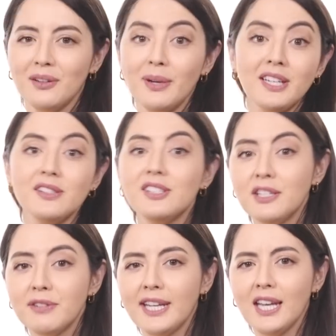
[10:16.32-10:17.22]
When
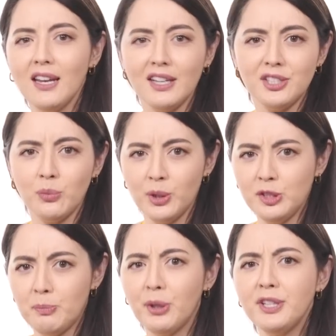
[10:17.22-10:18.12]
considering Elijah
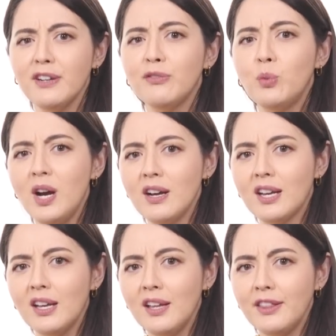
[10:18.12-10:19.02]
Wood's body of
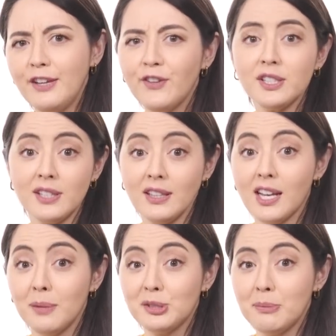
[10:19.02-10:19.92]
work, the first thing that
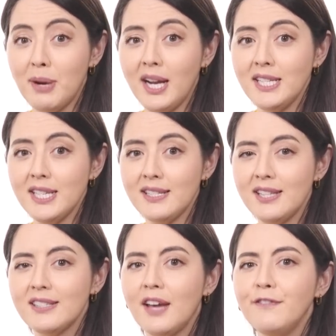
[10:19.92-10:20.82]
comes to mind is
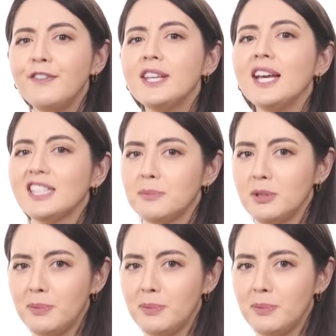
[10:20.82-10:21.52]
his unforgettable